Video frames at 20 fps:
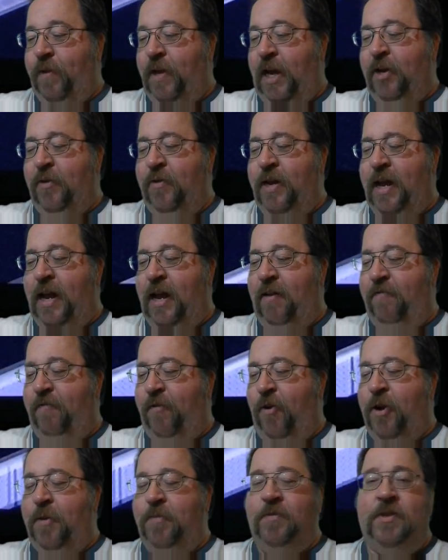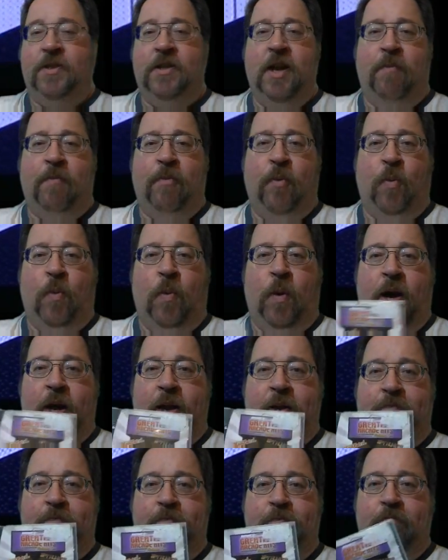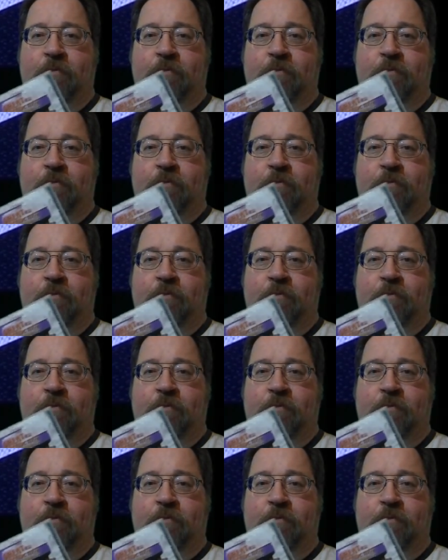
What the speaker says: I don't have volumes number 1.